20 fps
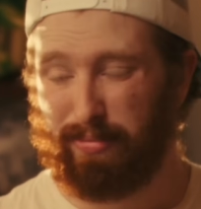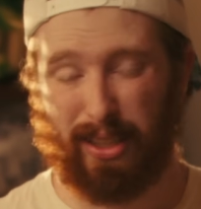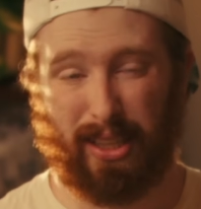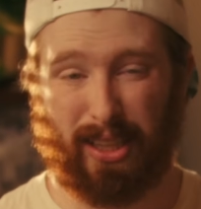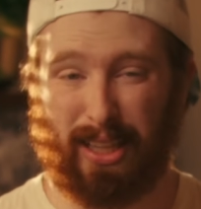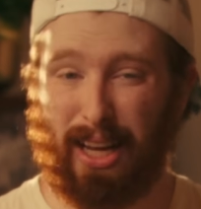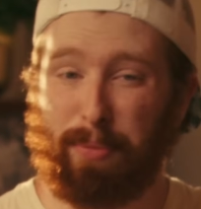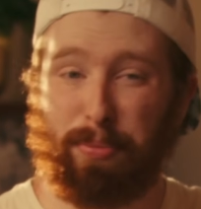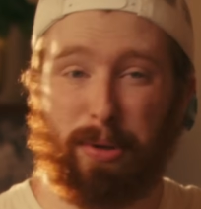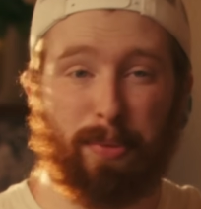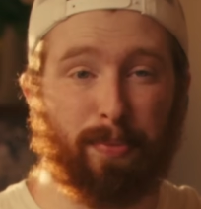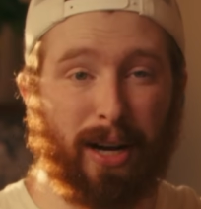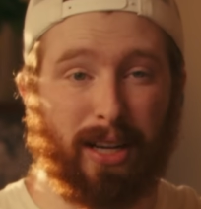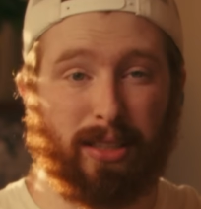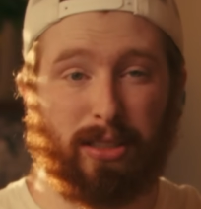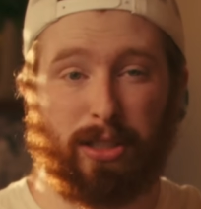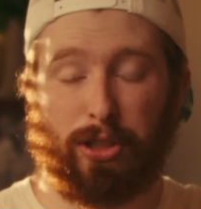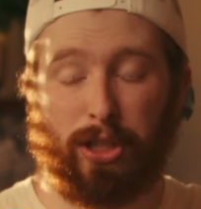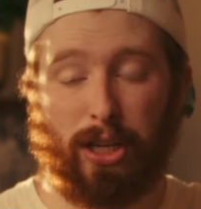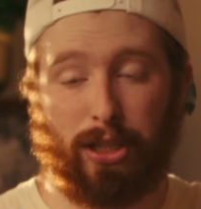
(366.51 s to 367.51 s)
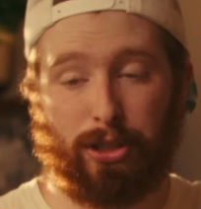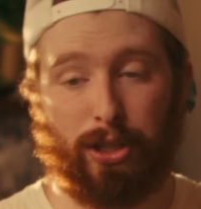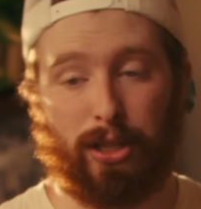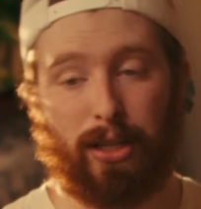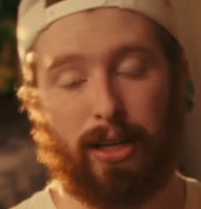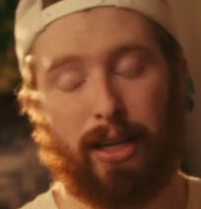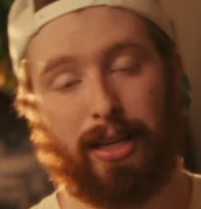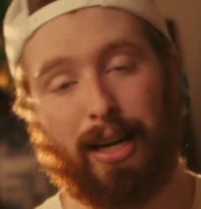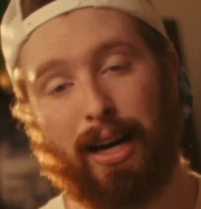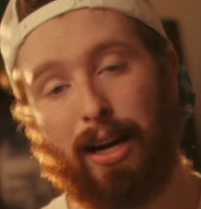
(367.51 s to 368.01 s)
That'd be my
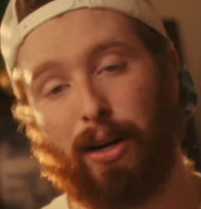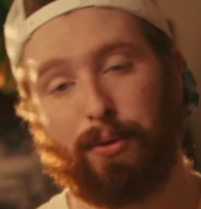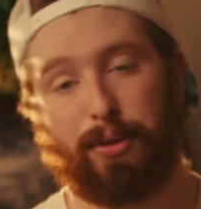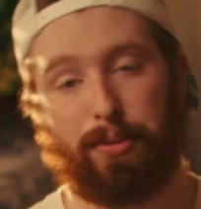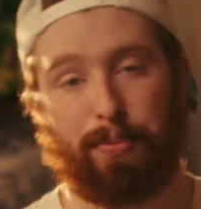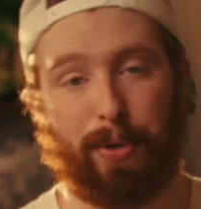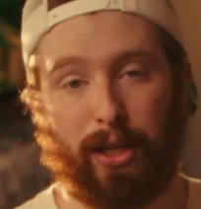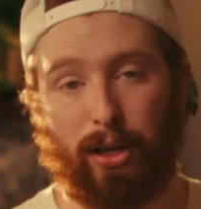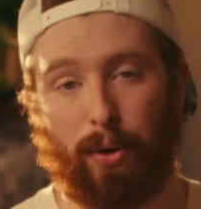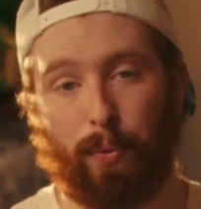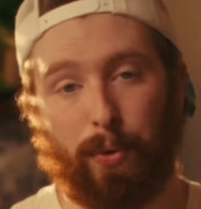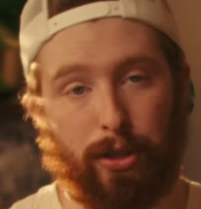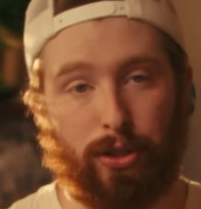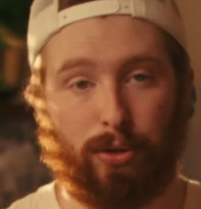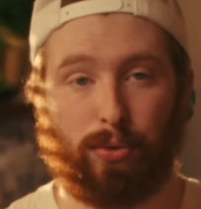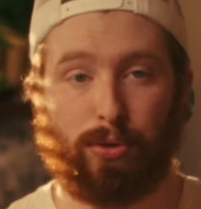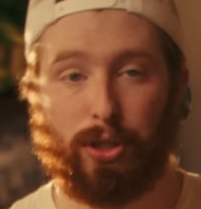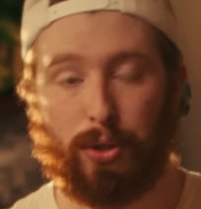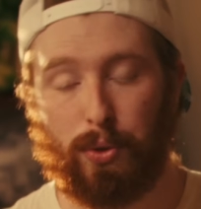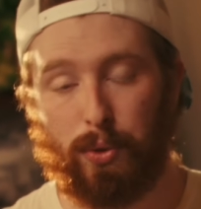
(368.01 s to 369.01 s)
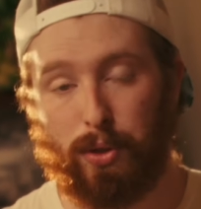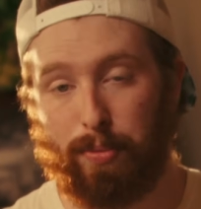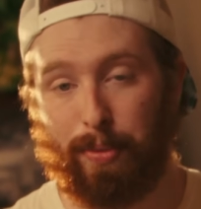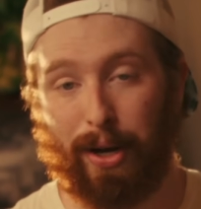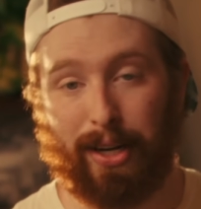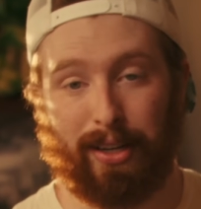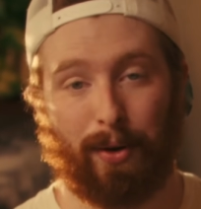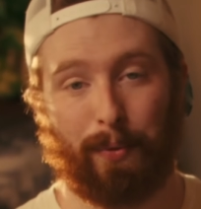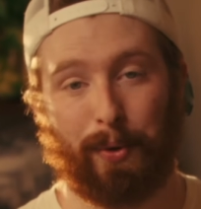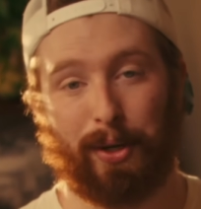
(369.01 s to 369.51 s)
suggestion. Now, depending on what you do, you
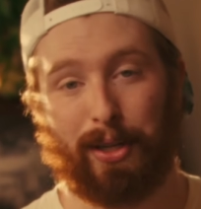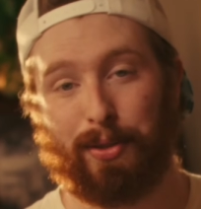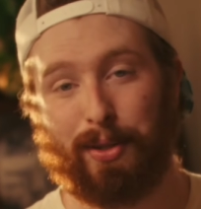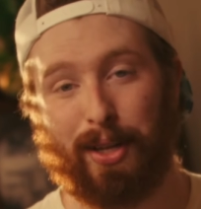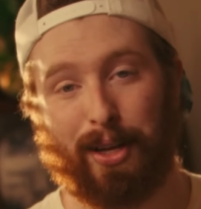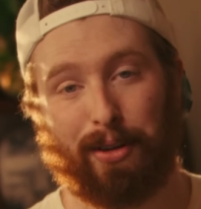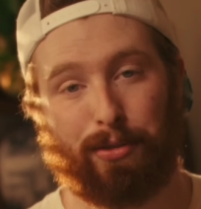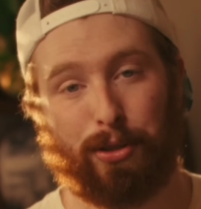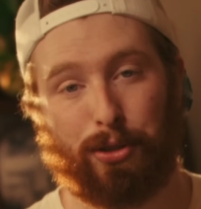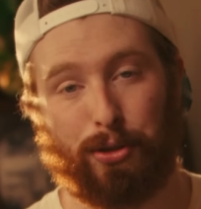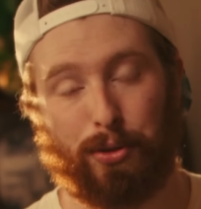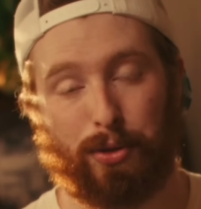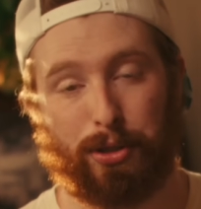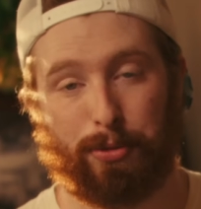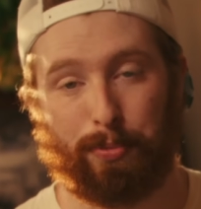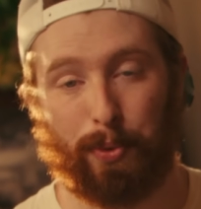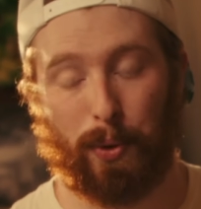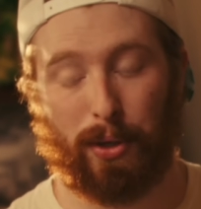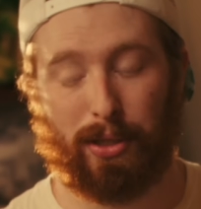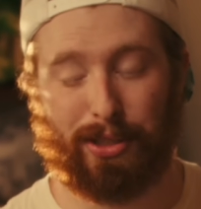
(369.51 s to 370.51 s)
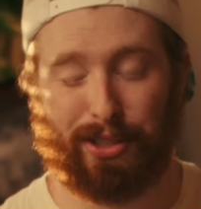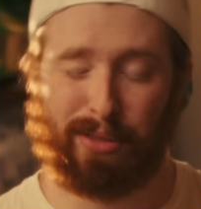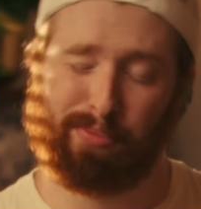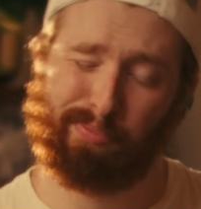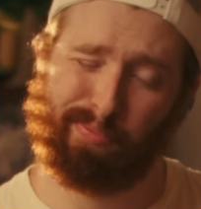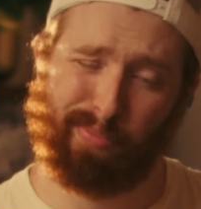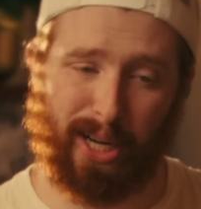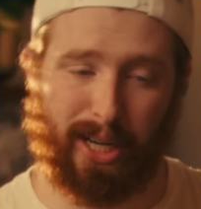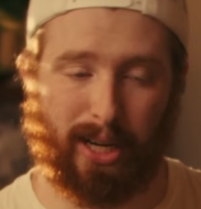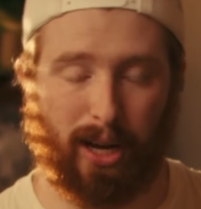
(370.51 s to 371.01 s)
might not want to do that. If you shoot sports,
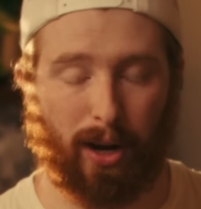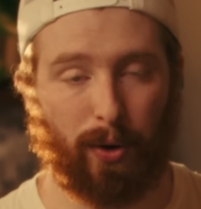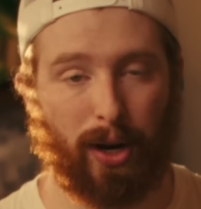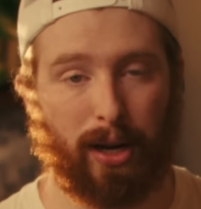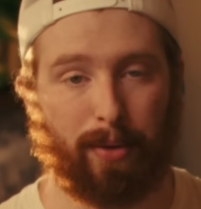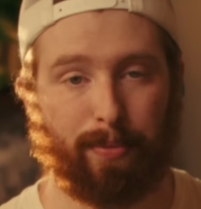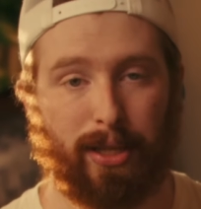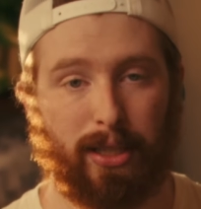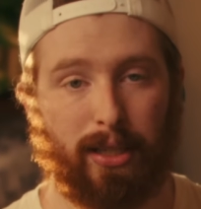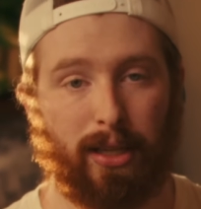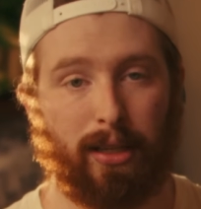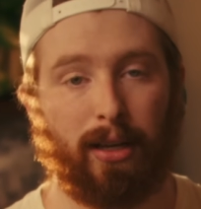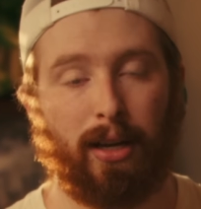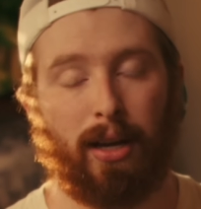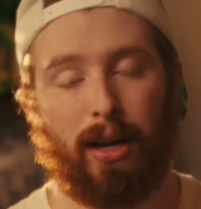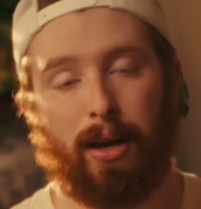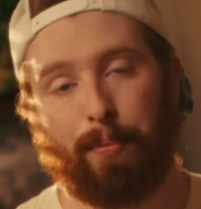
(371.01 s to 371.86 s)
might not recommend it.